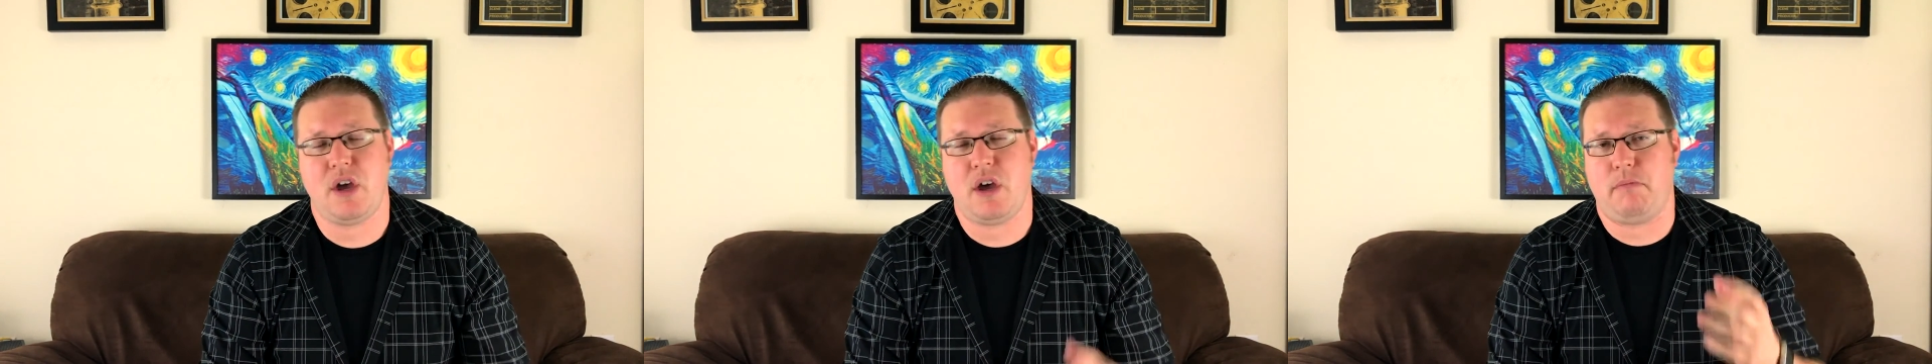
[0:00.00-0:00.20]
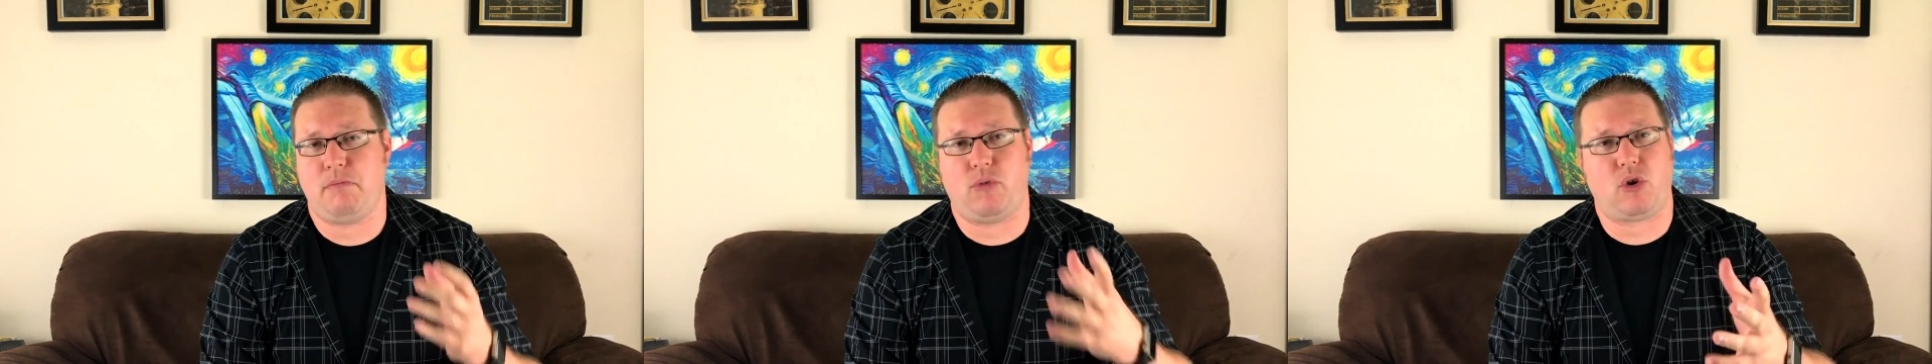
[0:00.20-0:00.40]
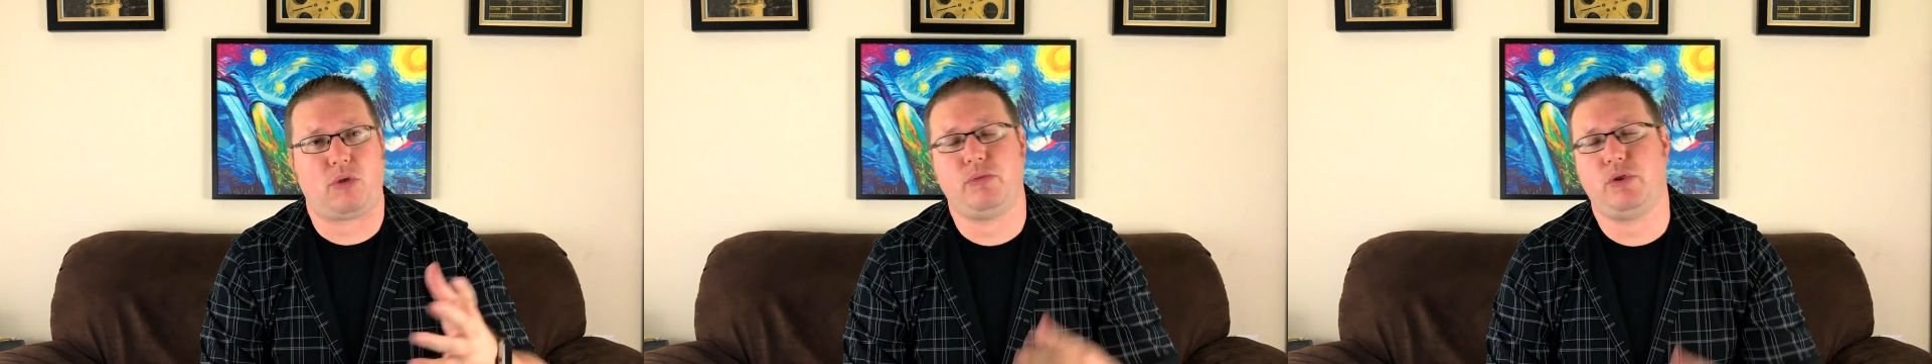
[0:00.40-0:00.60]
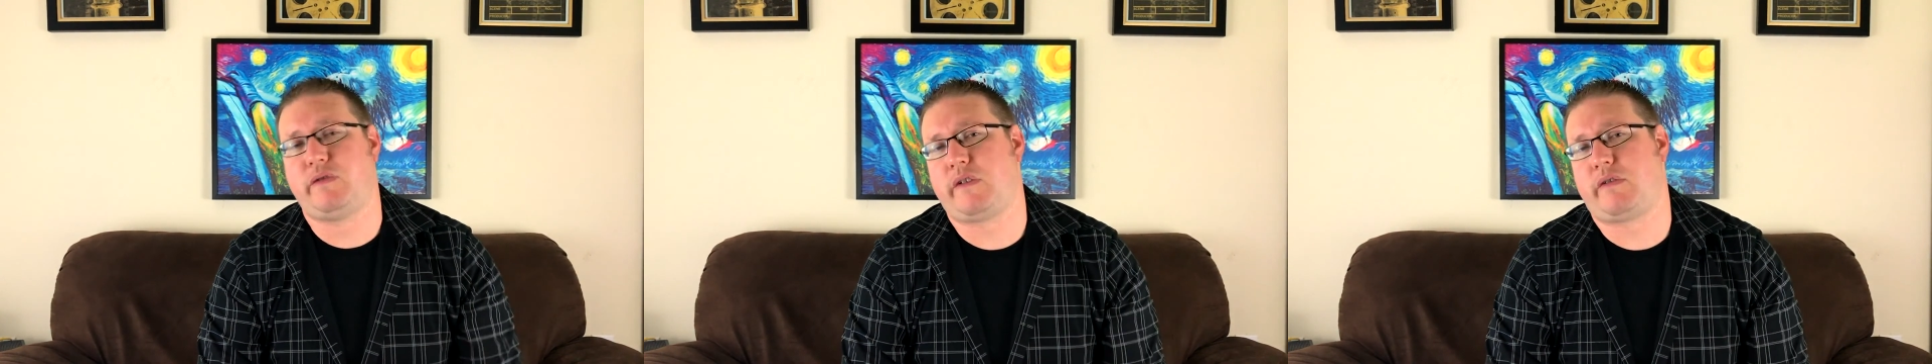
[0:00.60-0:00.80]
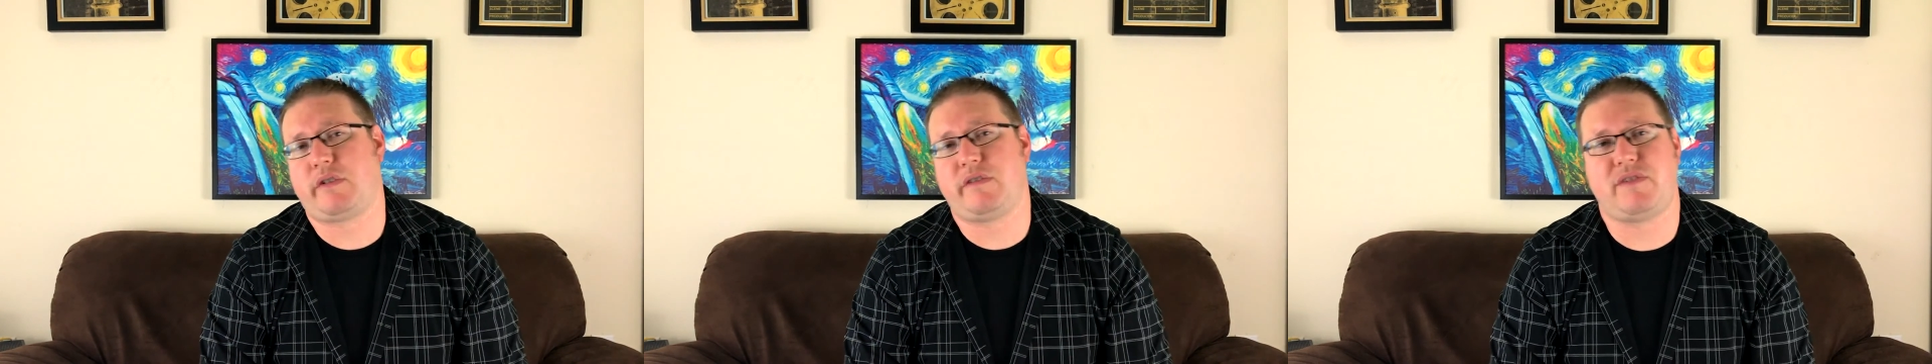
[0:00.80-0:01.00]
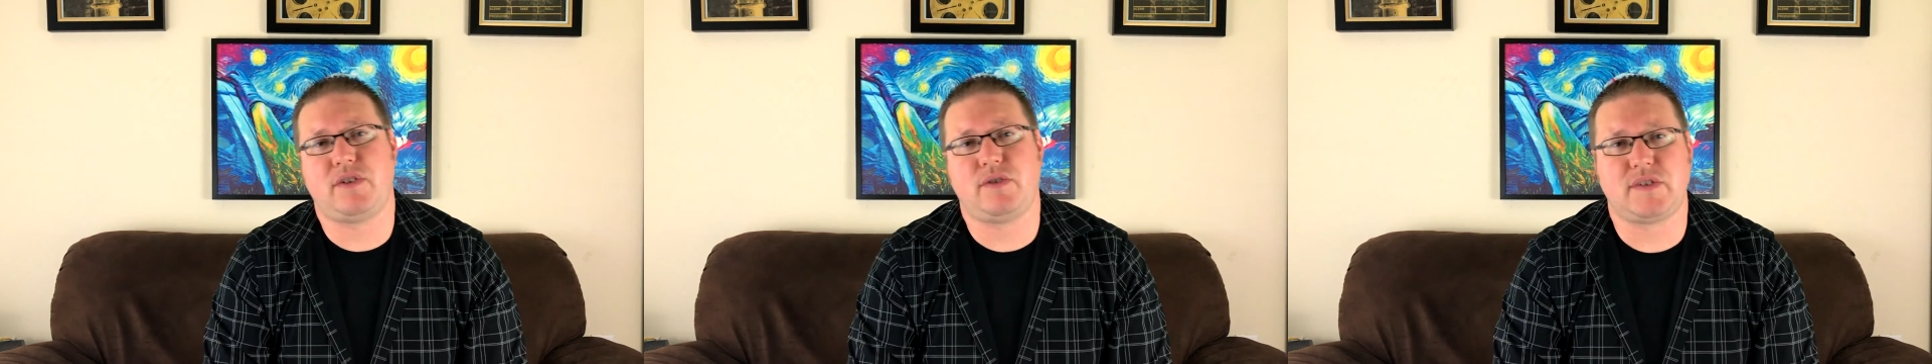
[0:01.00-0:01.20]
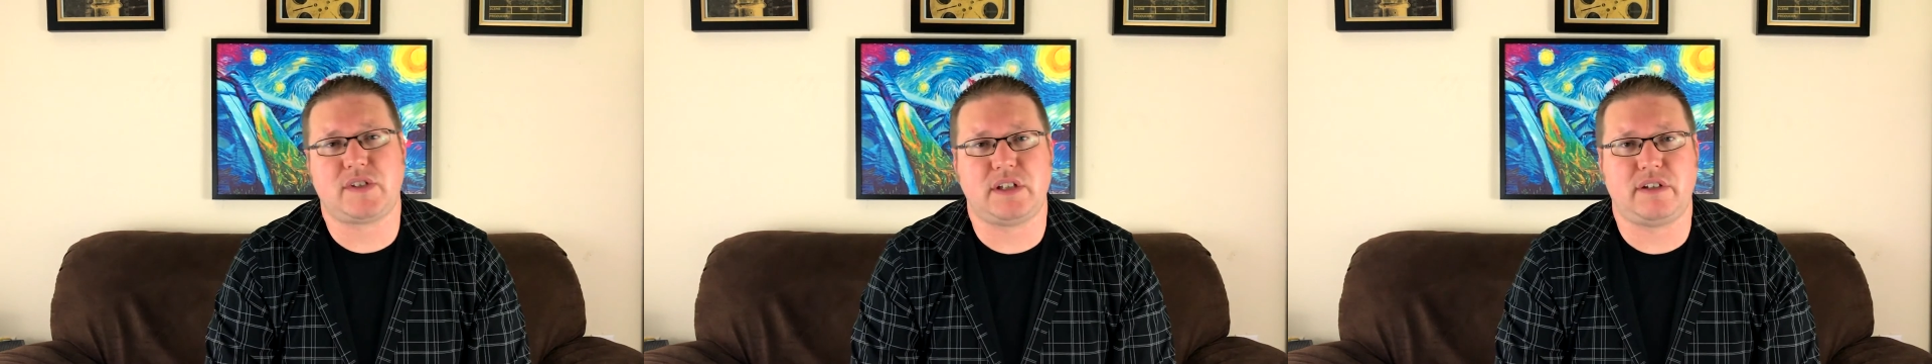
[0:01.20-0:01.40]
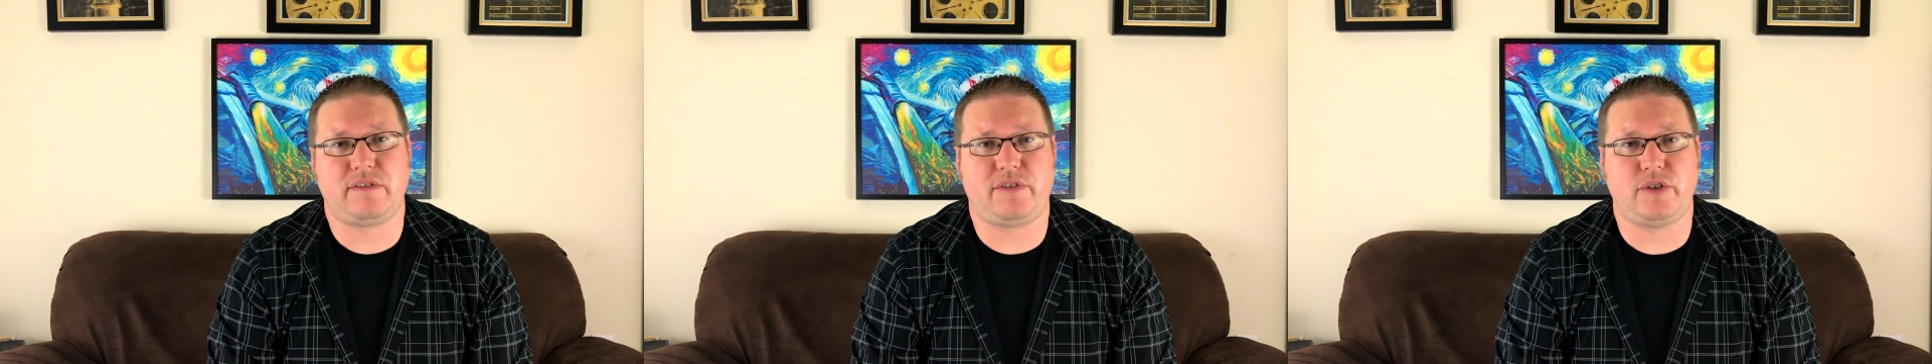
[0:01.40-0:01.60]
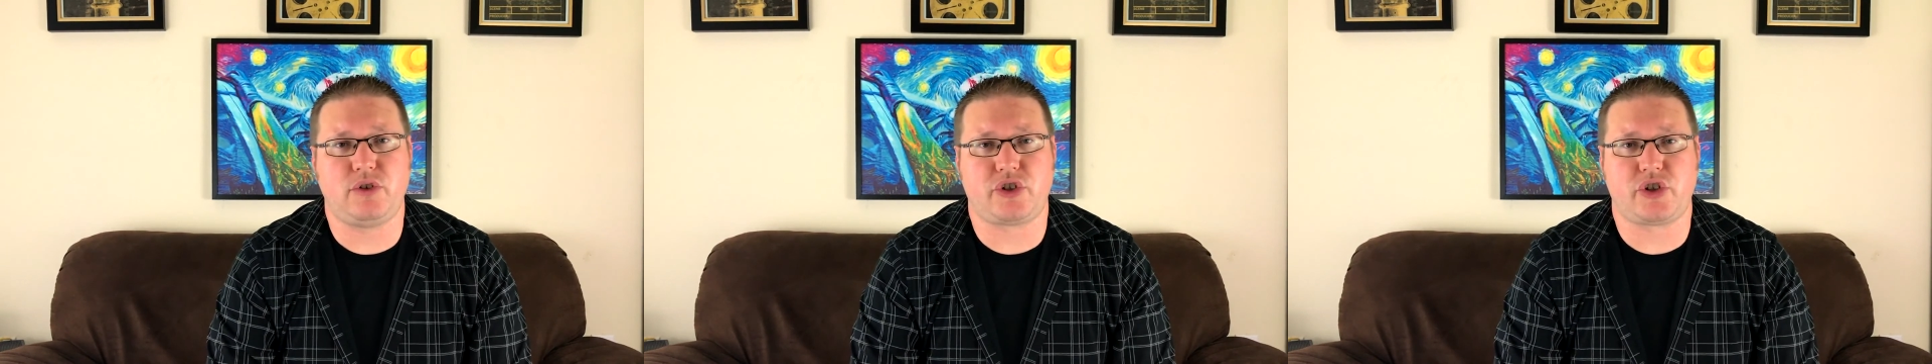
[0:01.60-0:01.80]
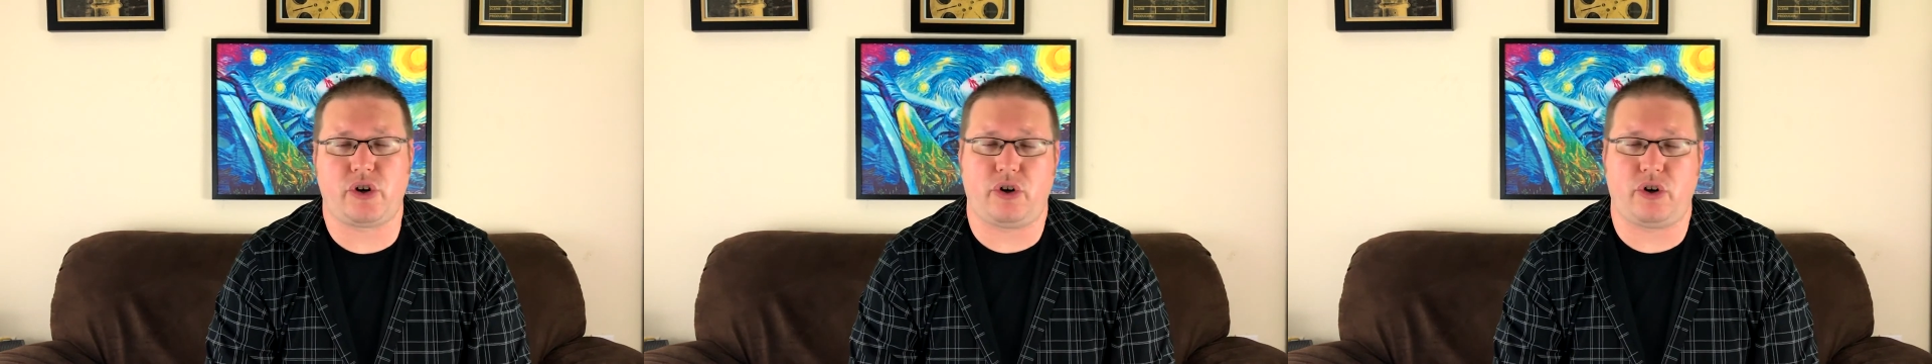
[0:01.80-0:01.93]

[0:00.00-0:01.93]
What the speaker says: more movie reviews in the future,